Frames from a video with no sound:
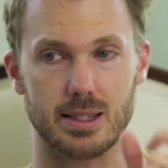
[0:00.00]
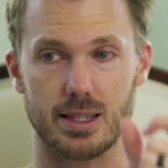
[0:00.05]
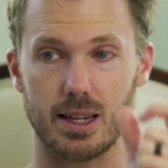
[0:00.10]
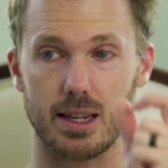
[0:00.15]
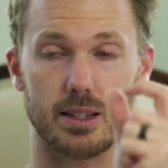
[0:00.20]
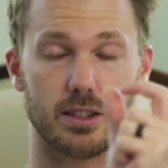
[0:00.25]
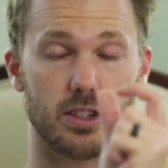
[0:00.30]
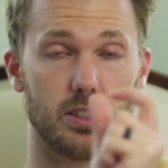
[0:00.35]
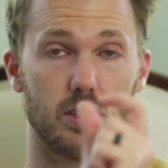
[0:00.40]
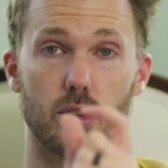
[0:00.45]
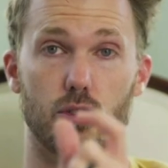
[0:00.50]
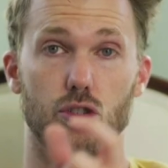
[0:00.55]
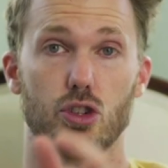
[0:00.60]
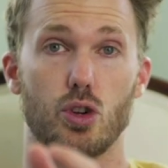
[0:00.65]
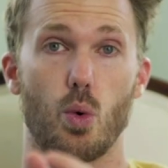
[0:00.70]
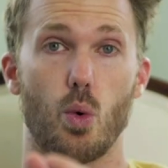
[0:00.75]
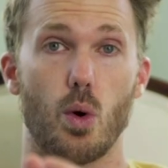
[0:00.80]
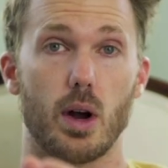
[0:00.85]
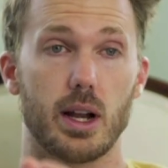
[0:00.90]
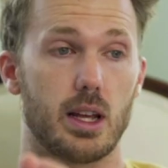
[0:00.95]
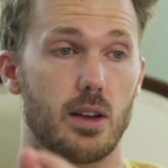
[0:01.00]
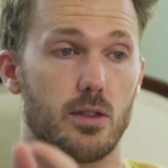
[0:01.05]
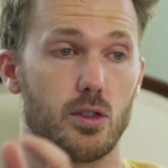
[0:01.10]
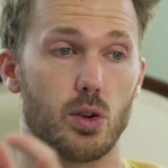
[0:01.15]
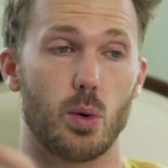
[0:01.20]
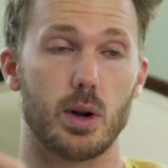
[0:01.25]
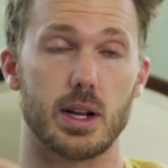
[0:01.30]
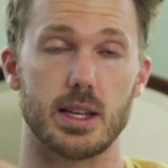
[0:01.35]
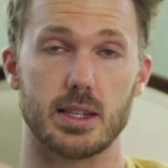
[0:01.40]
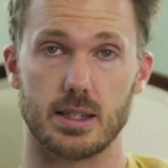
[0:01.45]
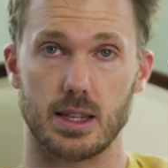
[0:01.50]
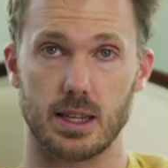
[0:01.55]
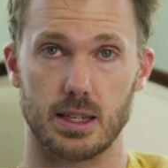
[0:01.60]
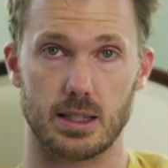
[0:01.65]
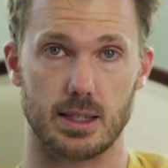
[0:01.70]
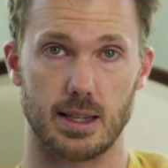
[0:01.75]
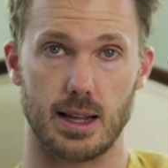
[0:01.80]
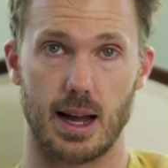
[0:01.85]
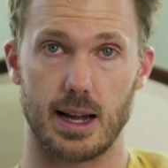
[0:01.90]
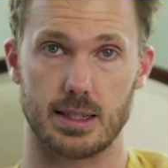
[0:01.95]
Say, you know, 20 of 26
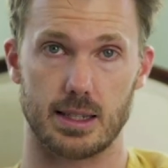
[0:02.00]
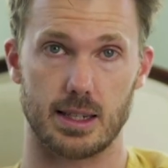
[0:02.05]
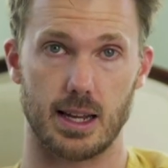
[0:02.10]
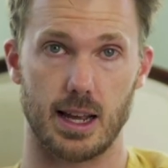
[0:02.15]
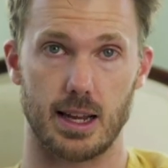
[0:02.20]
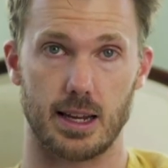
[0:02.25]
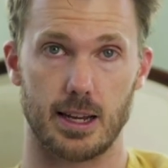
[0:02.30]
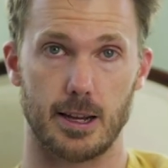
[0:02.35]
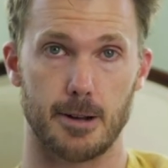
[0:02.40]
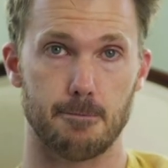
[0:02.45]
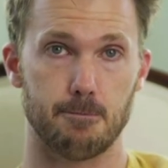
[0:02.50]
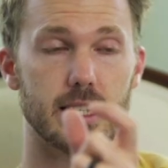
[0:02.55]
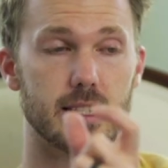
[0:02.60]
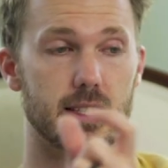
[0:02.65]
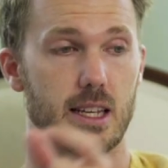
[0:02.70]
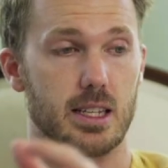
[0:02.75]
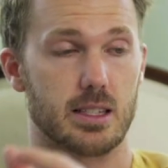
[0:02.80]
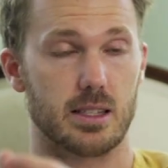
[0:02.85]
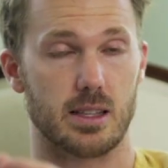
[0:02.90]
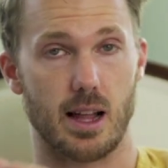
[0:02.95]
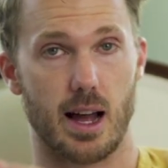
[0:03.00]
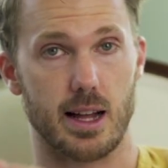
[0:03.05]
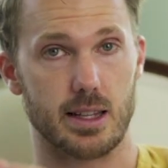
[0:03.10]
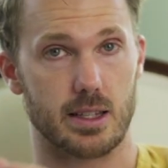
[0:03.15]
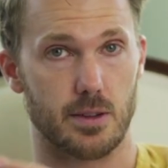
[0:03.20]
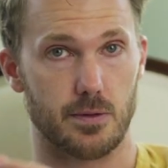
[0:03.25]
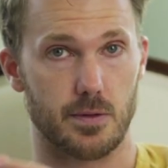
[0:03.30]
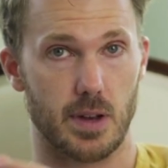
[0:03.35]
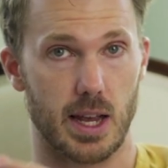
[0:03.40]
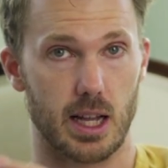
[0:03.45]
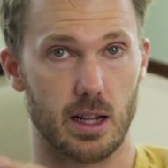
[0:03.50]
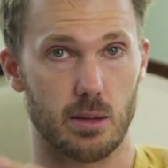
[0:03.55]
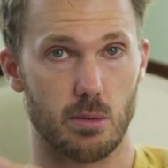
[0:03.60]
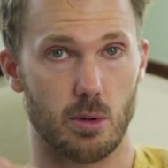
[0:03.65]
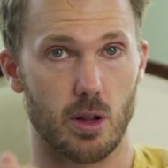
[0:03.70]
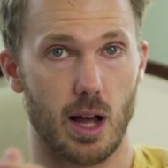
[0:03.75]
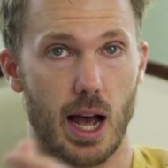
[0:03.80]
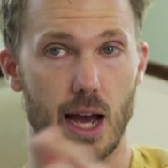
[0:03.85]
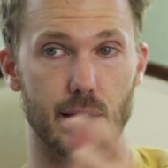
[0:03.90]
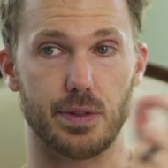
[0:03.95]
slots taken, six slots
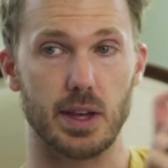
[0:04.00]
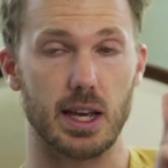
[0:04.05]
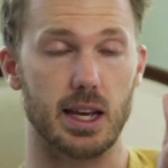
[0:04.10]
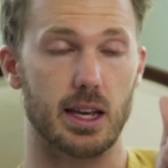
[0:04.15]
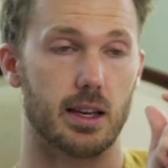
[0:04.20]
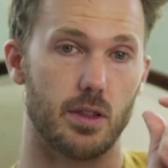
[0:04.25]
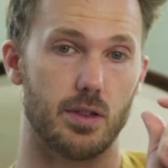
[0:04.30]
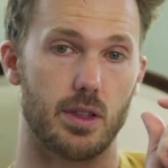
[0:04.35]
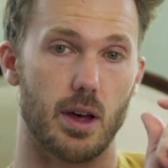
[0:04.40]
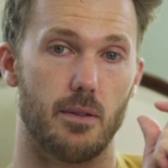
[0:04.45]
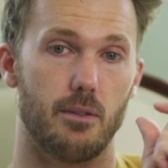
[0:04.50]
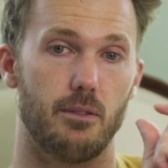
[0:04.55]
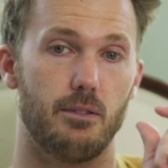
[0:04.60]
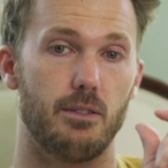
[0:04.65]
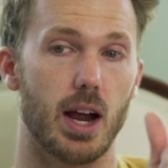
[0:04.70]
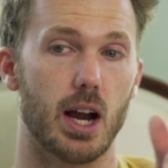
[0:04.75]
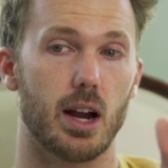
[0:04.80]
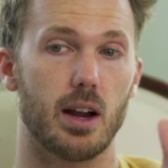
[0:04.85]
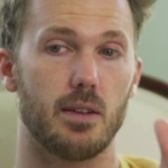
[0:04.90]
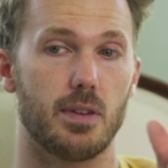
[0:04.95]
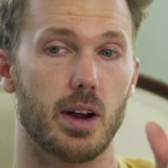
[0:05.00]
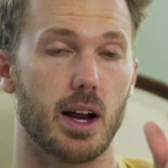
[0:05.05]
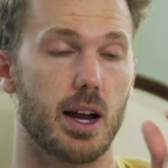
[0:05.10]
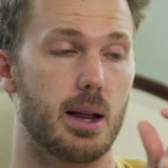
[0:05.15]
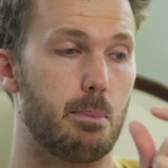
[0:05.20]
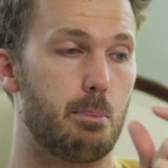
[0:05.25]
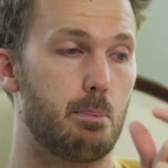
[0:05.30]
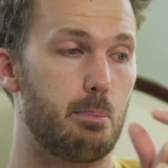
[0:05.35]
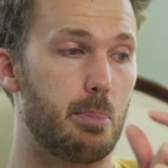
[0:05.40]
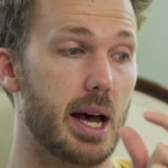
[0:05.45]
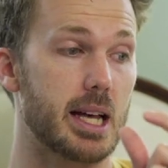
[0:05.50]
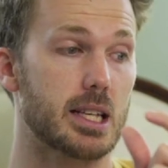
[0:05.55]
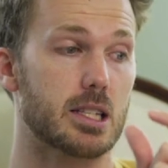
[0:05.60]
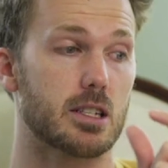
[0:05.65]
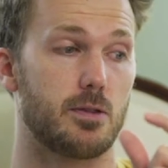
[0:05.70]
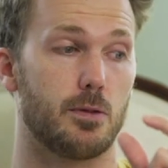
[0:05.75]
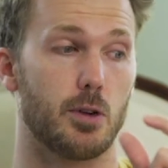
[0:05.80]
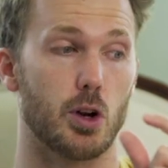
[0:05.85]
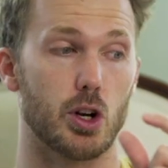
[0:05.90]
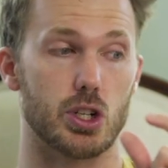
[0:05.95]
available. I think the very, very
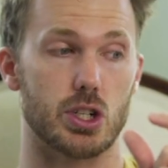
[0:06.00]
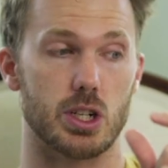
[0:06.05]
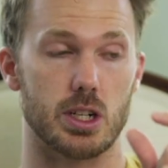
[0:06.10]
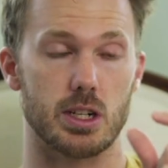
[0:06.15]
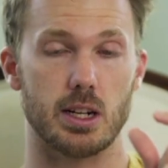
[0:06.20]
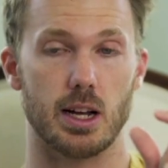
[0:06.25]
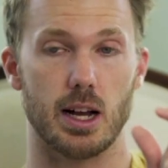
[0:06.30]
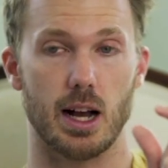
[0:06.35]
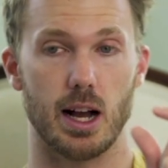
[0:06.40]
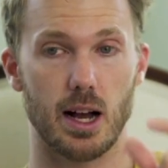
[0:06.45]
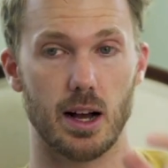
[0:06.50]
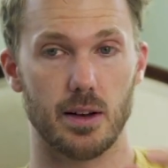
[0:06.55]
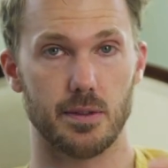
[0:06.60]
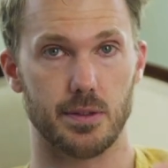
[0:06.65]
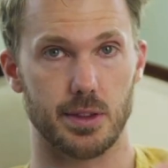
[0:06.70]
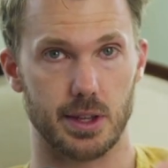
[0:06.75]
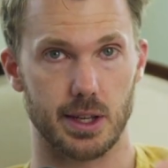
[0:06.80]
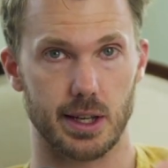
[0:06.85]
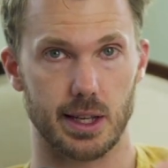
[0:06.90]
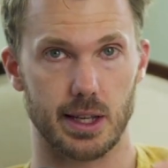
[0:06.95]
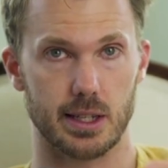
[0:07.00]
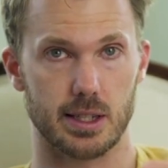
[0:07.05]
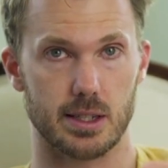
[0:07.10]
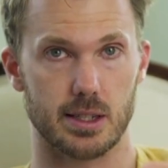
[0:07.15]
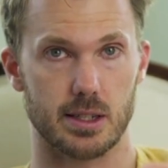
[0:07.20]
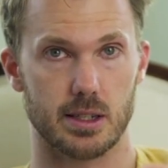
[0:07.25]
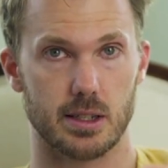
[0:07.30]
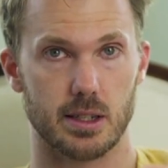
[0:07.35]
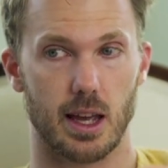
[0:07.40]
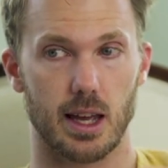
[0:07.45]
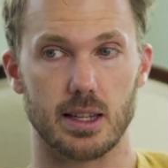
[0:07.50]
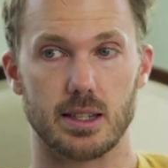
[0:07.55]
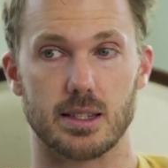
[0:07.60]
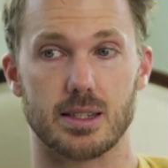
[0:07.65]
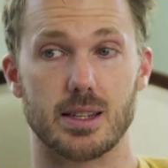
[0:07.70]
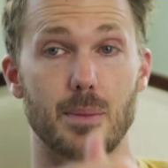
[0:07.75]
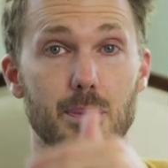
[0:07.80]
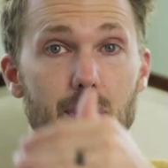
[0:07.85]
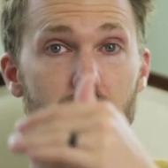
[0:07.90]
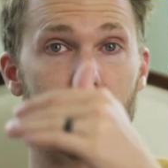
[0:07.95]
best version of this is
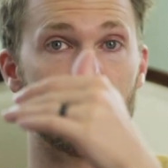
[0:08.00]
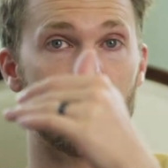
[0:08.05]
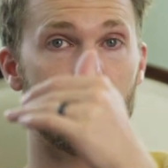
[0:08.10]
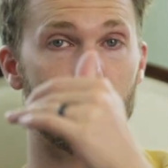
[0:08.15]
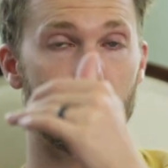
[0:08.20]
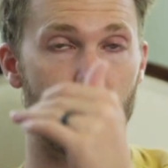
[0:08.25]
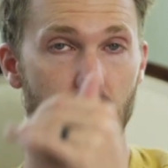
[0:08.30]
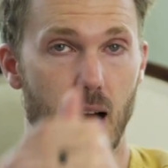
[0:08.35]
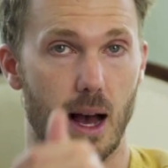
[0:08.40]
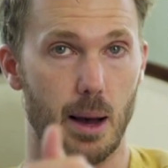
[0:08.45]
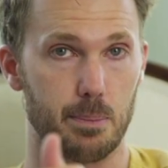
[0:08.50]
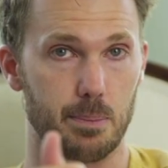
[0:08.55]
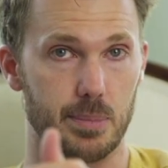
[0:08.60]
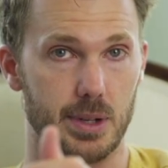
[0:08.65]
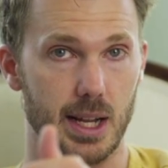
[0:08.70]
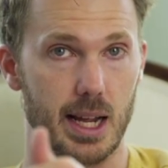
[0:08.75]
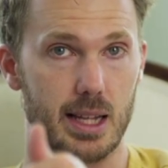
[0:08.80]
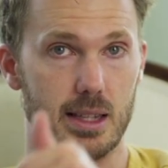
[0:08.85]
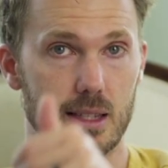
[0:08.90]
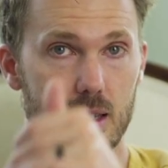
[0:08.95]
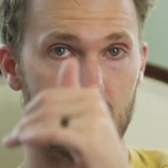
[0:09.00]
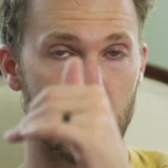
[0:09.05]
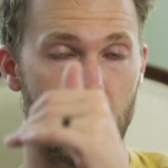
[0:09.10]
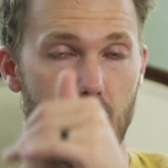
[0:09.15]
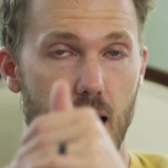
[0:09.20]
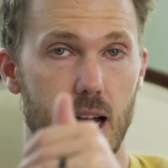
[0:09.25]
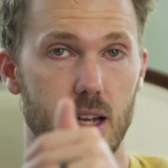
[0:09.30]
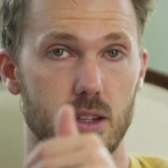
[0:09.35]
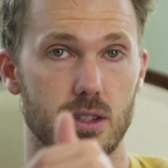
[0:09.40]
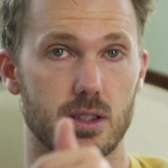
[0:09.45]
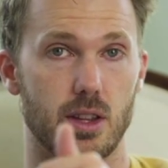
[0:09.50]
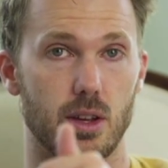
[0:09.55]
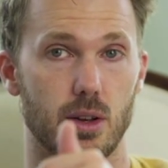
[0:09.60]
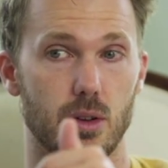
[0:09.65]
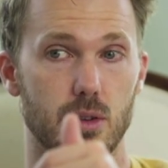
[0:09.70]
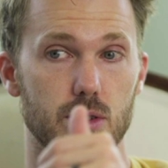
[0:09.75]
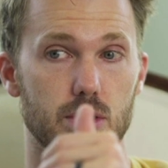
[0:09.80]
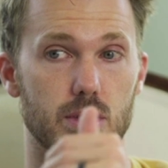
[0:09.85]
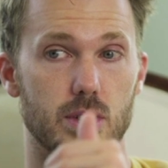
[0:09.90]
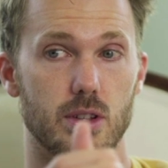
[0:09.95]
something that updates as
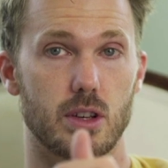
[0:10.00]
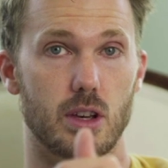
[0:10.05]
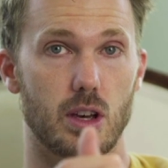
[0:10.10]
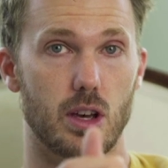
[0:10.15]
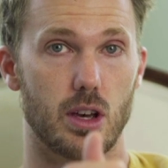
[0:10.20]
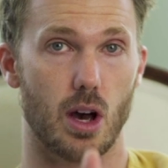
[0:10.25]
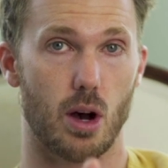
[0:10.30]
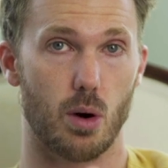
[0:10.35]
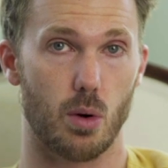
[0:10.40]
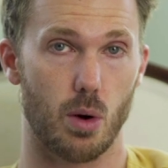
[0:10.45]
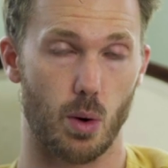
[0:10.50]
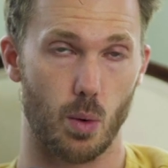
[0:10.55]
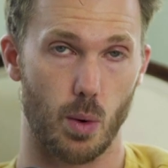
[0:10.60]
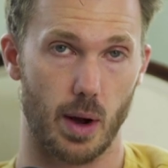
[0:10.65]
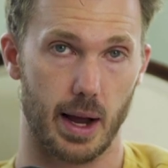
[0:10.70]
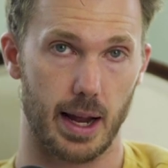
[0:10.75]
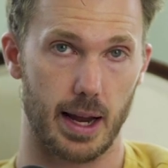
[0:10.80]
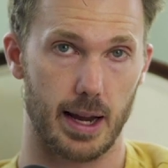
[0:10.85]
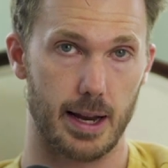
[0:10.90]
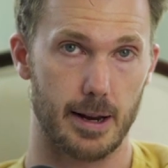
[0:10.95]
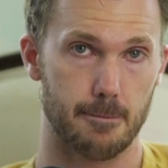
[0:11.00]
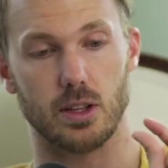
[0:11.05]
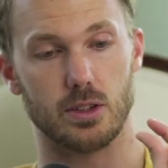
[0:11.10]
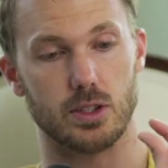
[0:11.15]
those go away.